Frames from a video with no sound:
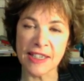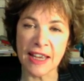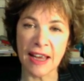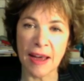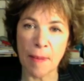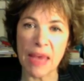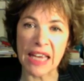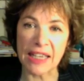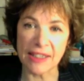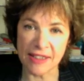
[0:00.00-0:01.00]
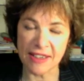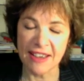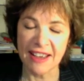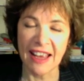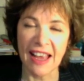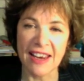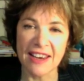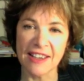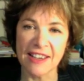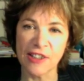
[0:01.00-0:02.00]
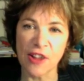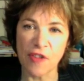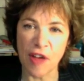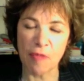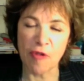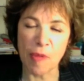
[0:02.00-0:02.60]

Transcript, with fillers: uh, mixed and needs a lot of help from